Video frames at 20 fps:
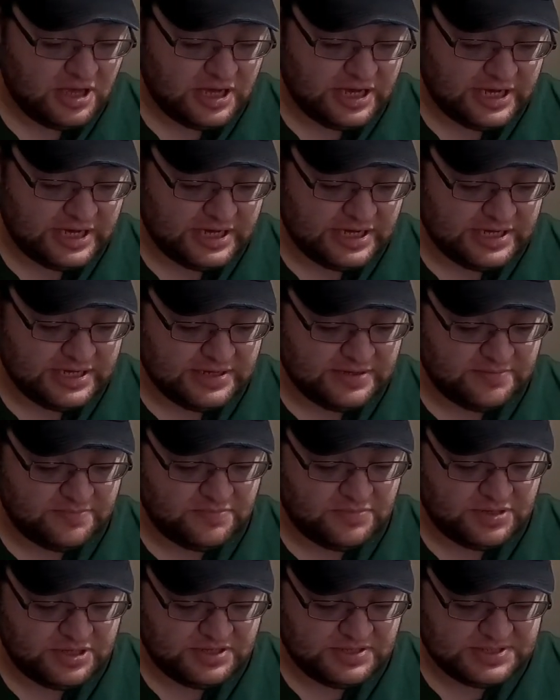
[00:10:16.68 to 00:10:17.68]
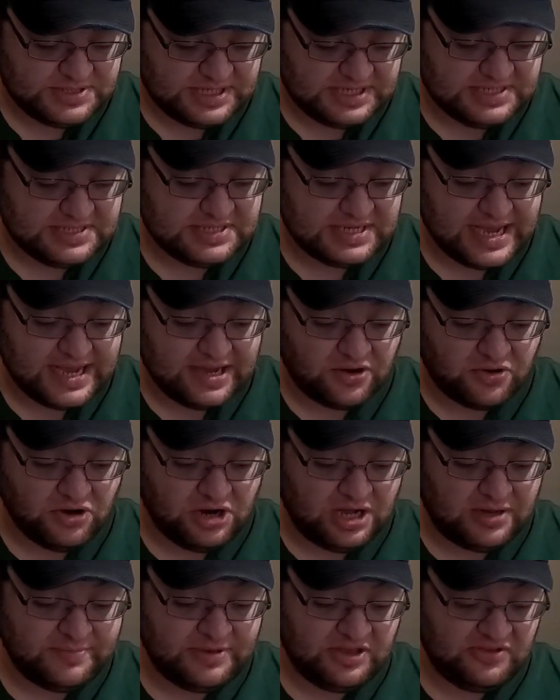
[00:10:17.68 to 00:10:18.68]
It says it's got
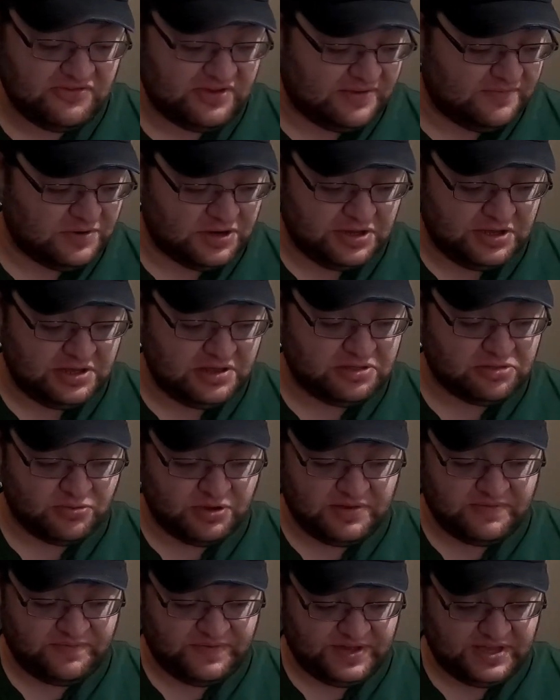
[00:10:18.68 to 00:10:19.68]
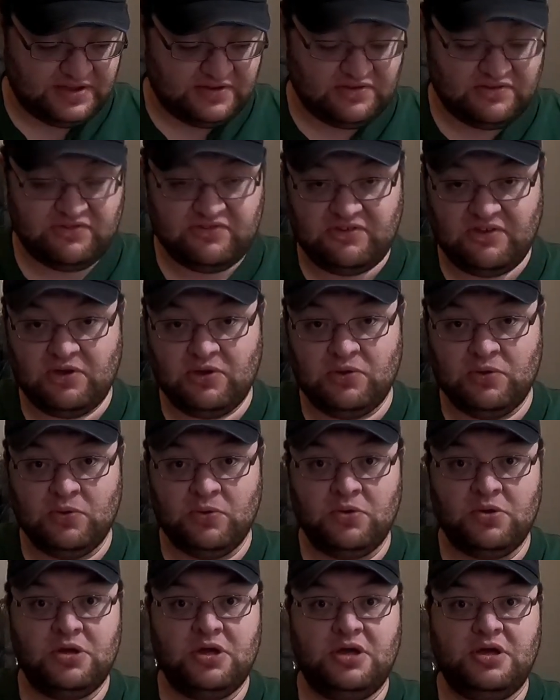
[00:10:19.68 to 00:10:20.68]
grommets every 3 feet,
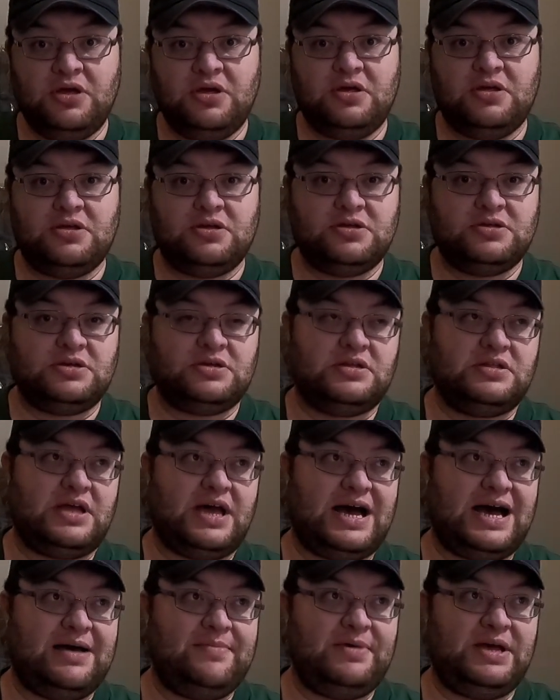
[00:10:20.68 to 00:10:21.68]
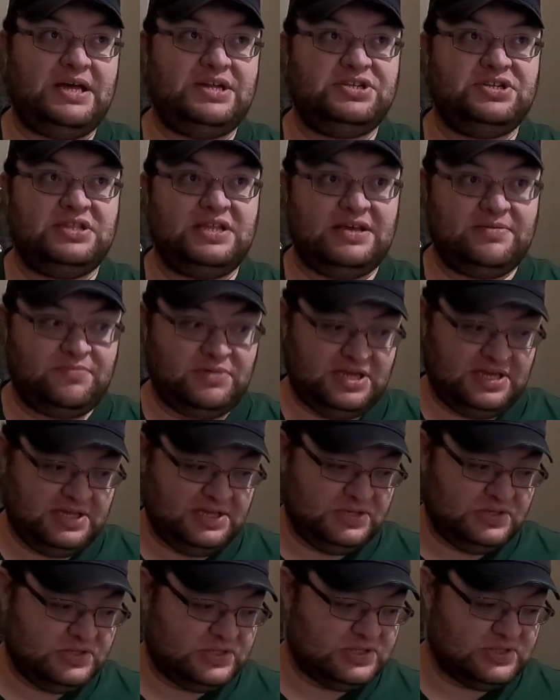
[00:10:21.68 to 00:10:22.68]
so I imagine that
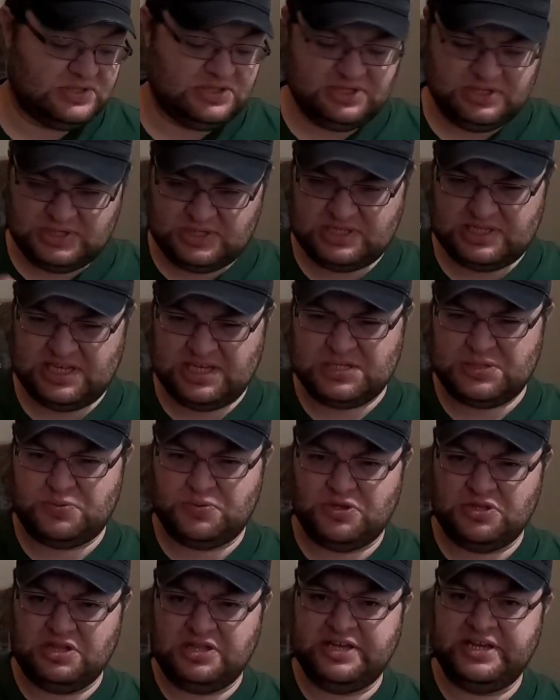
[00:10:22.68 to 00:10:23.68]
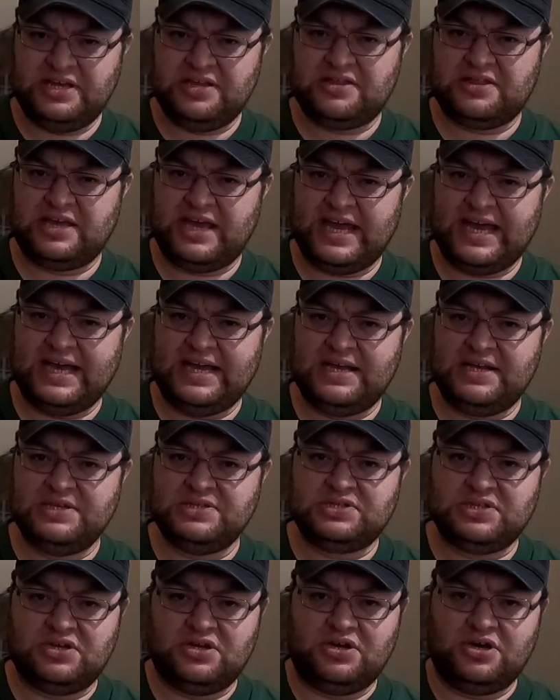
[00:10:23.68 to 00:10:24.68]
means the 6 foot length
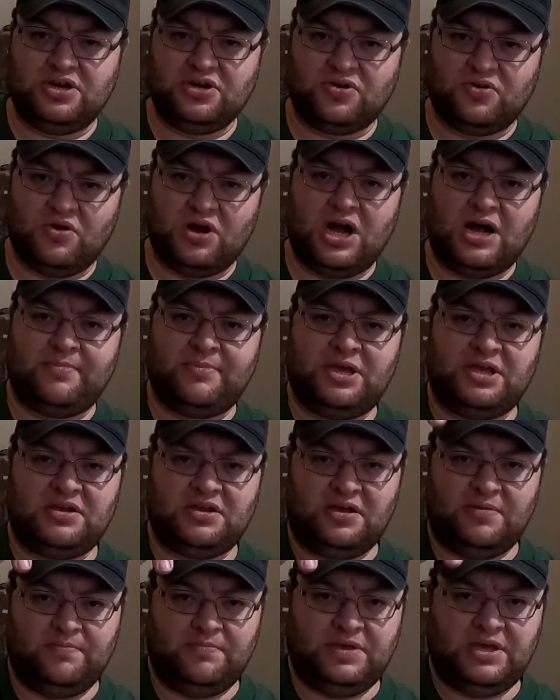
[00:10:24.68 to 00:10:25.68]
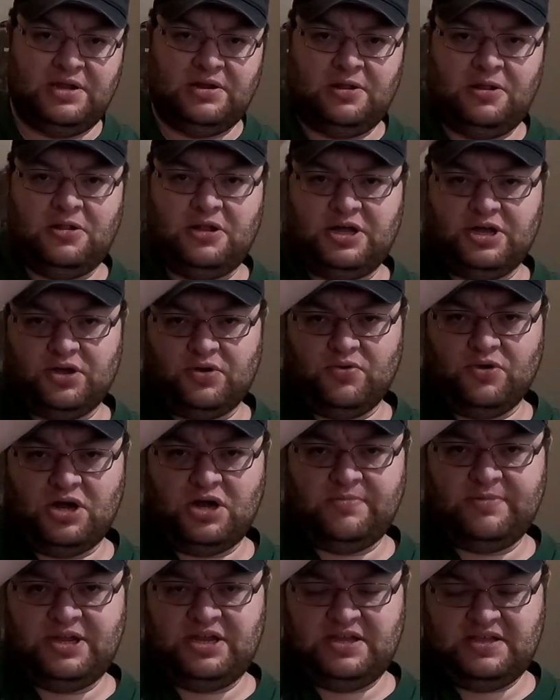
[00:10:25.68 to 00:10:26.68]
has a grommet, a middle, a
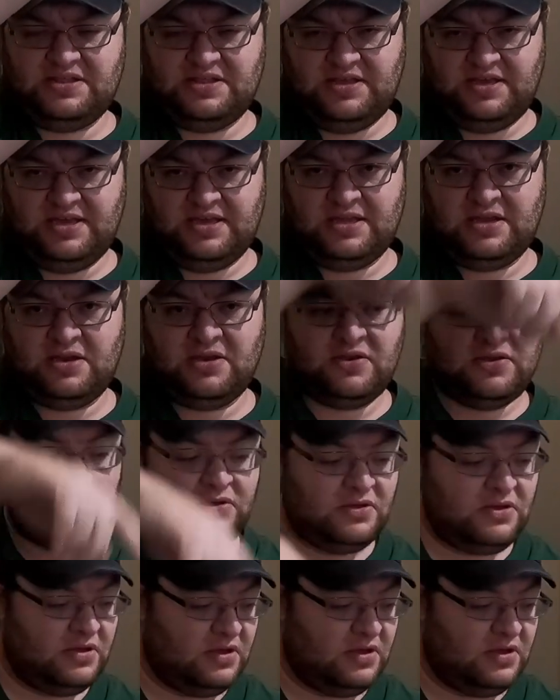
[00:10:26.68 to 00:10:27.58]
grommet at the end,